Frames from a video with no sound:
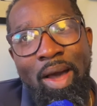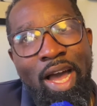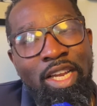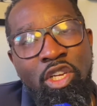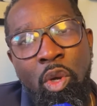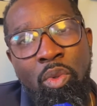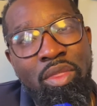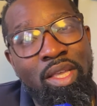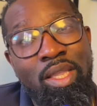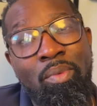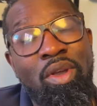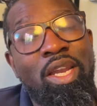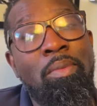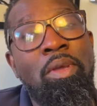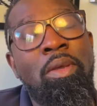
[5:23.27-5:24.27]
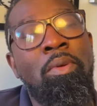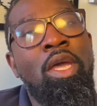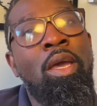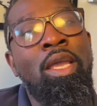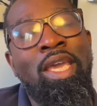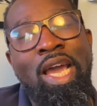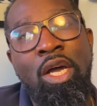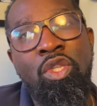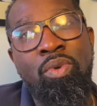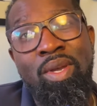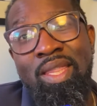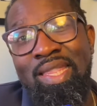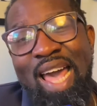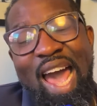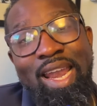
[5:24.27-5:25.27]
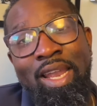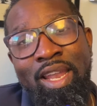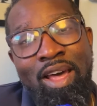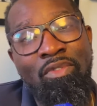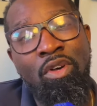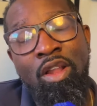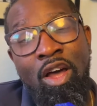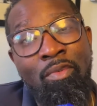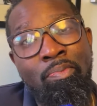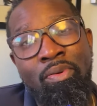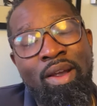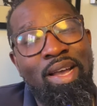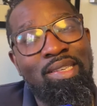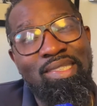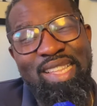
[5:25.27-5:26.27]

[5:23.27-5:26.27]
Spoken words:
I don't think that we're going to be encountering that level of press,